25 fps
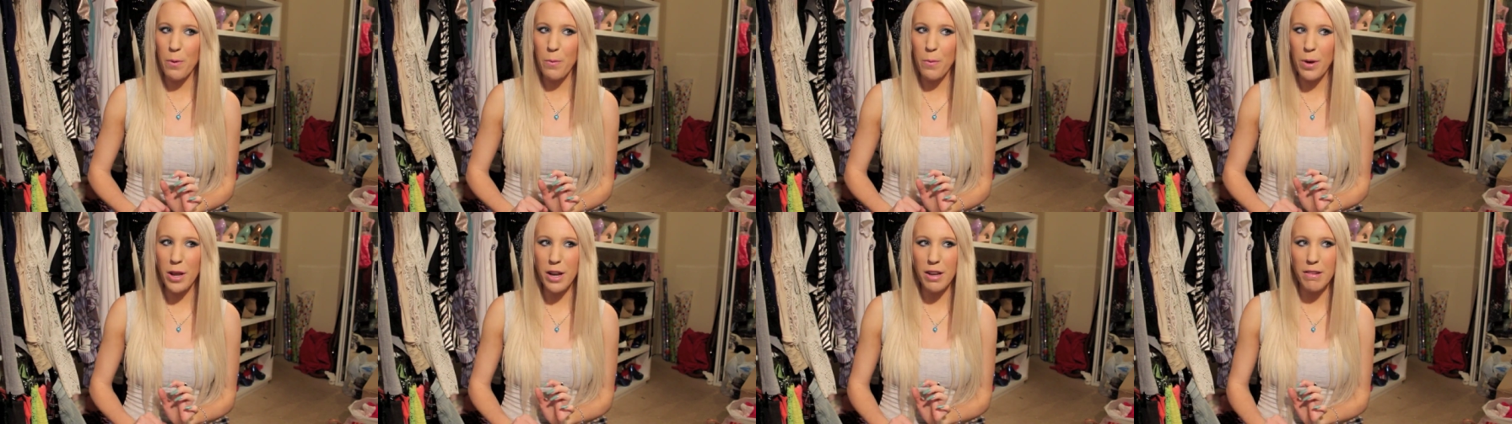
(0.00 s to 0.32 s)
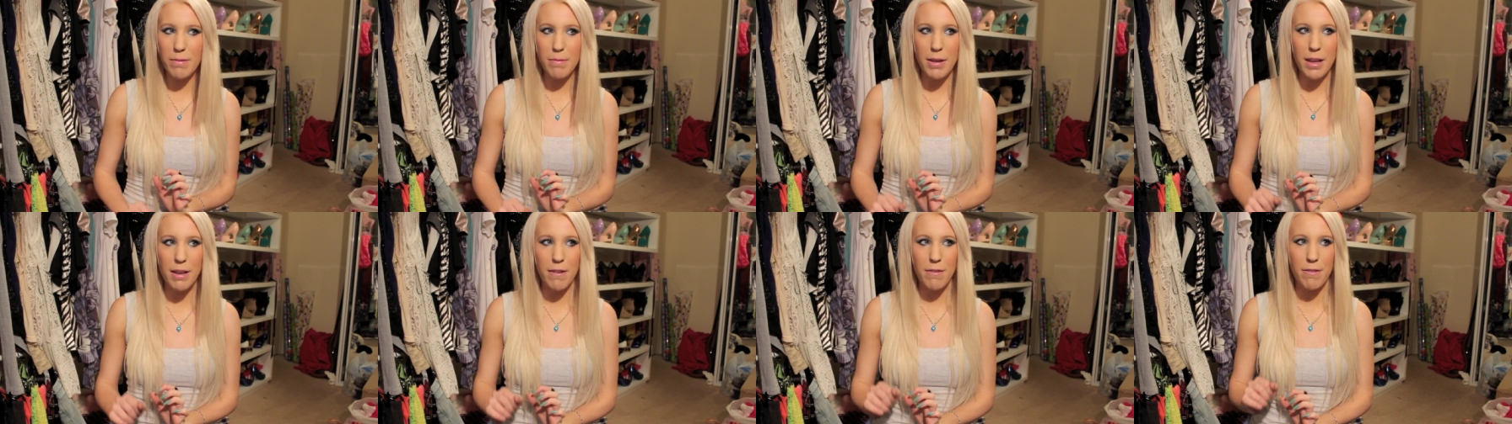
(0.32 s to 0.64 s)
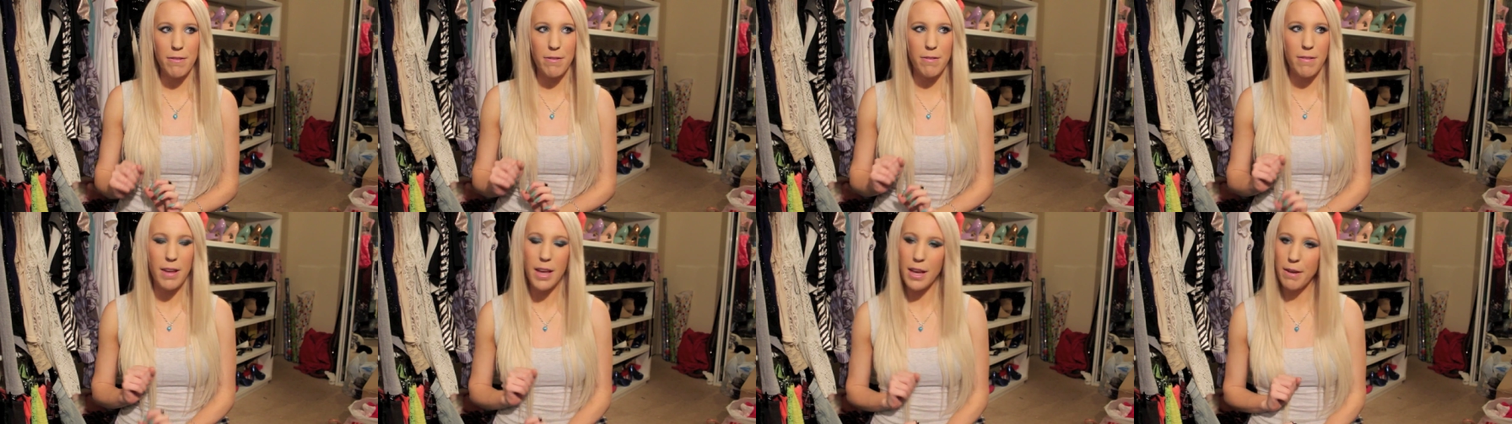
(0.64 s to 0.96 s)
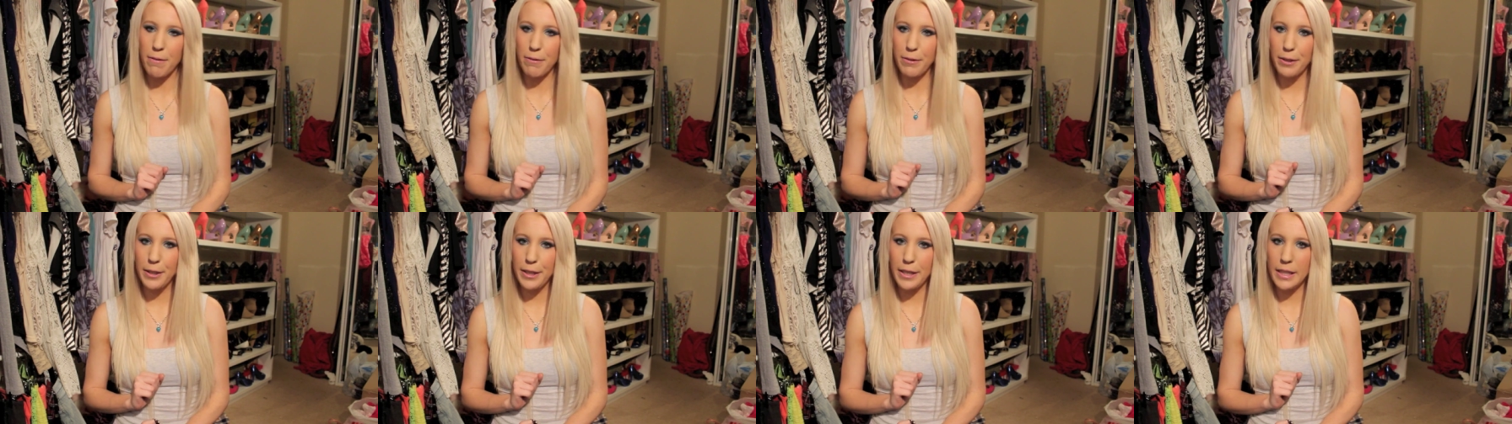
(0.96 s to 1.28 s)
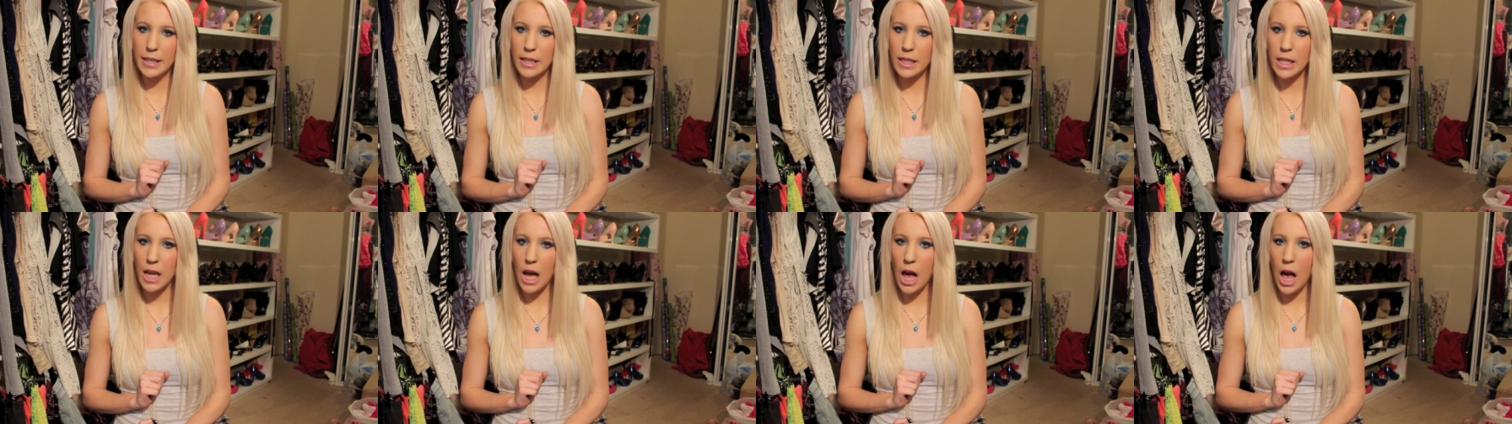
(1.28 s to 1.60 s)
one of my
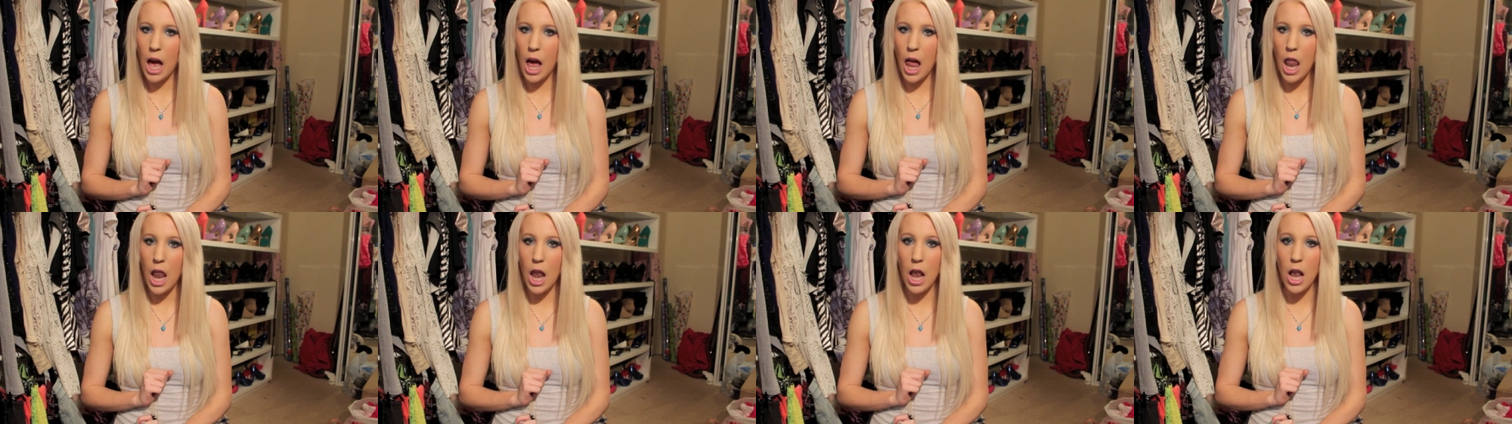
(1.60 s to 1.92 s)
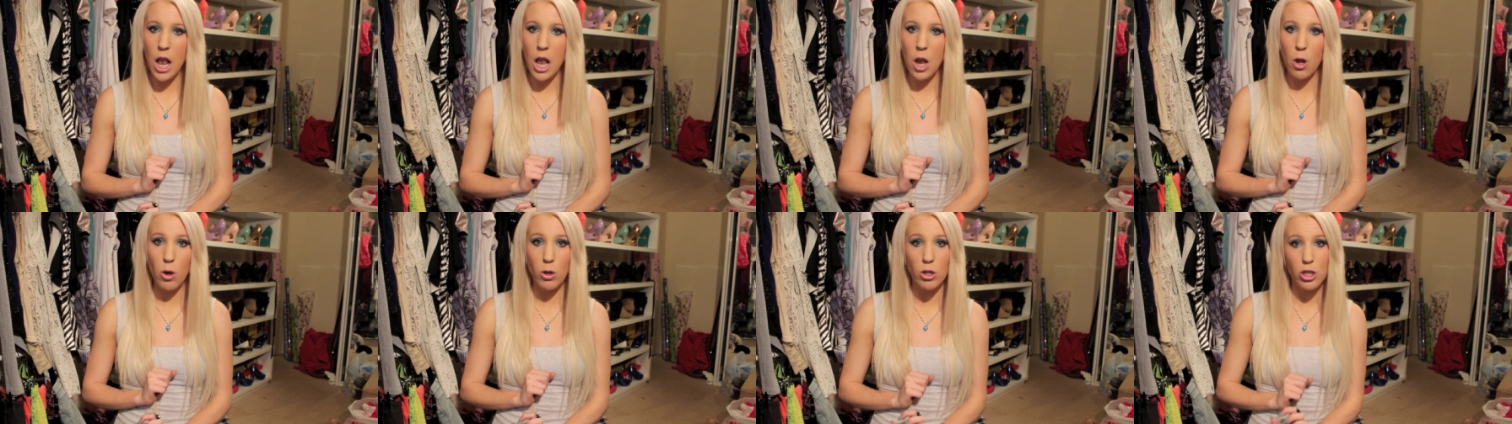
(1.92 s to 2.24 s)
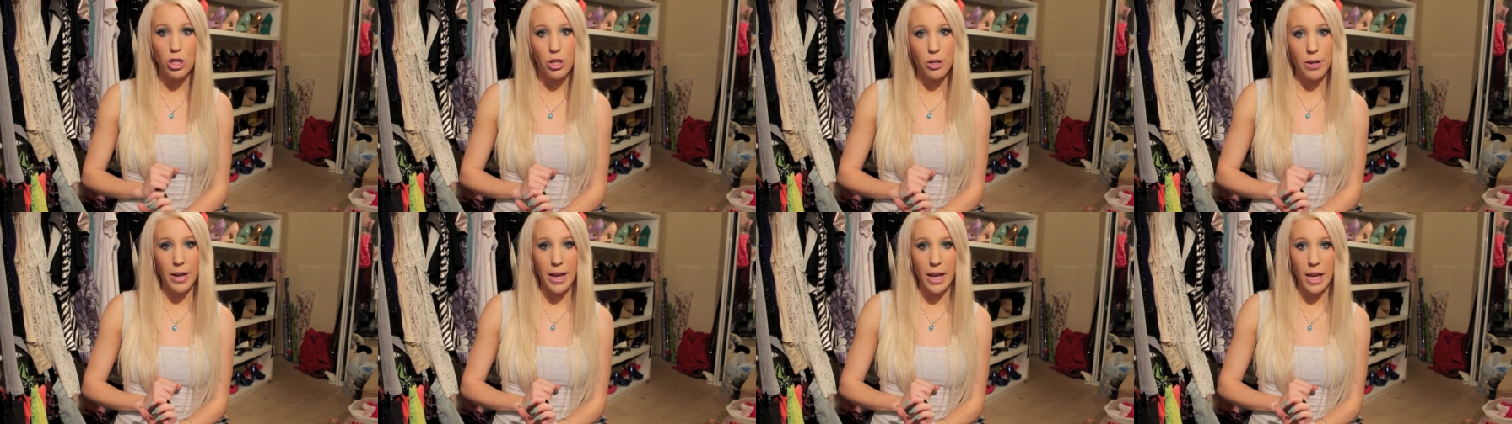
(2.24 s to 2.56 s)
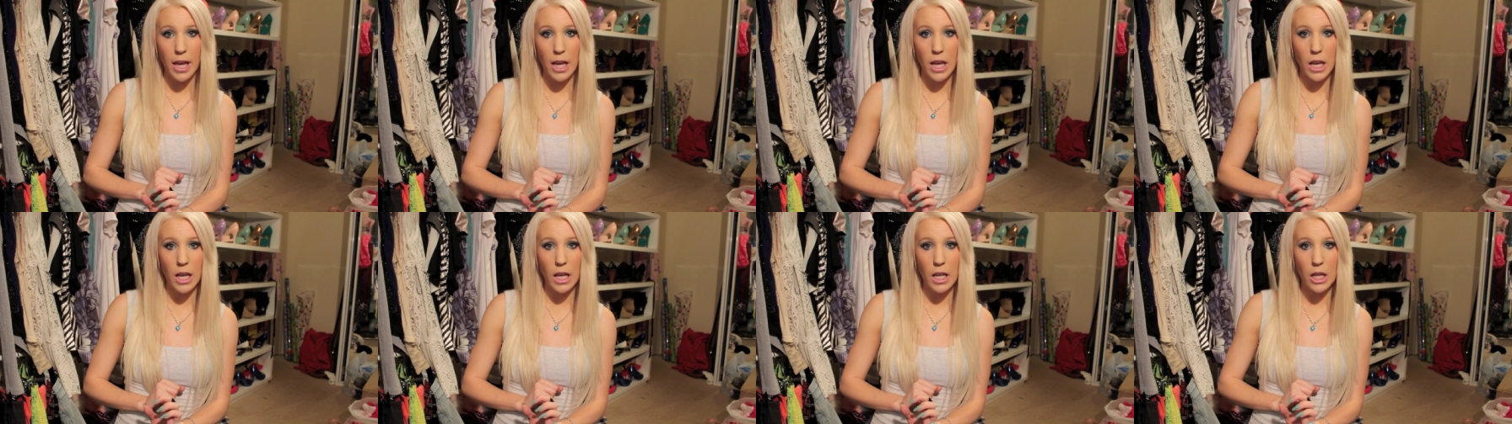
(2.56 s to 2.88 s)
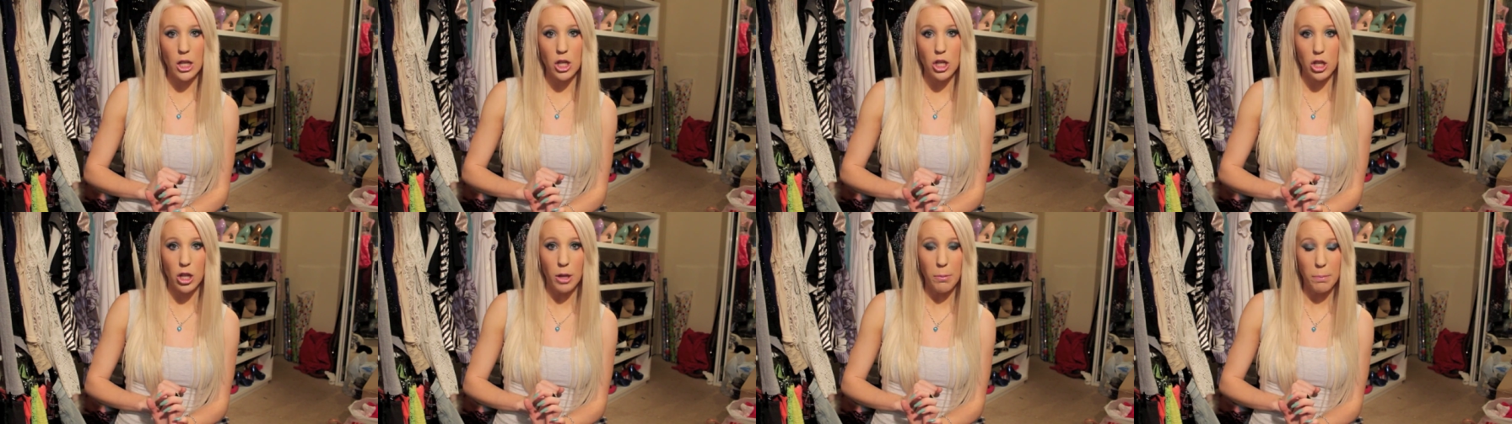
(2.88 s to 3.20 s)
favorite lingerie
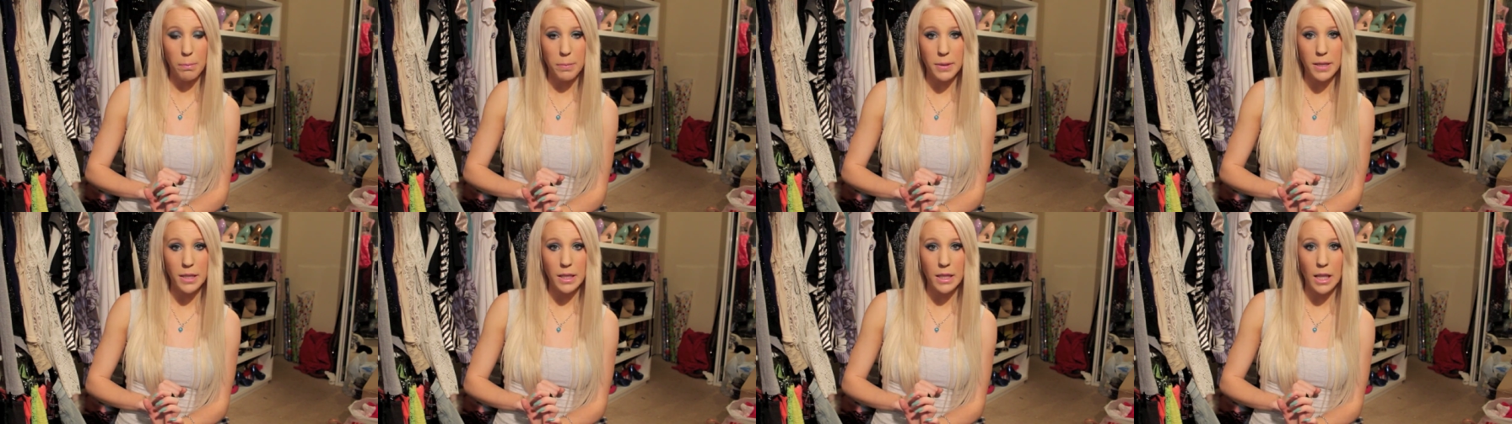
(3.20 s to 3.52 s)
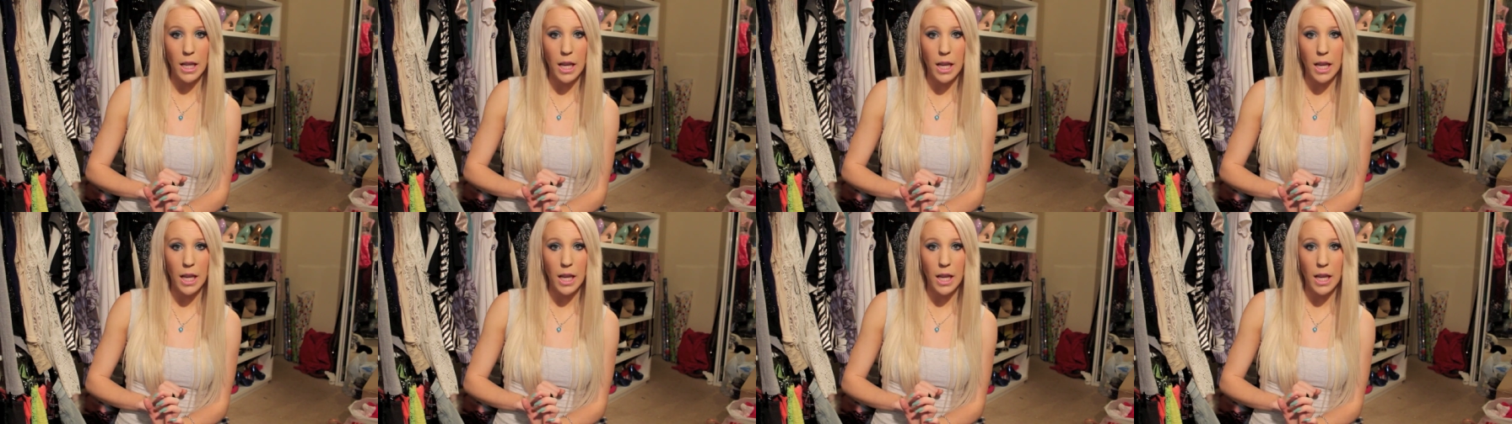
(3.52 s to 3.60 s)
shops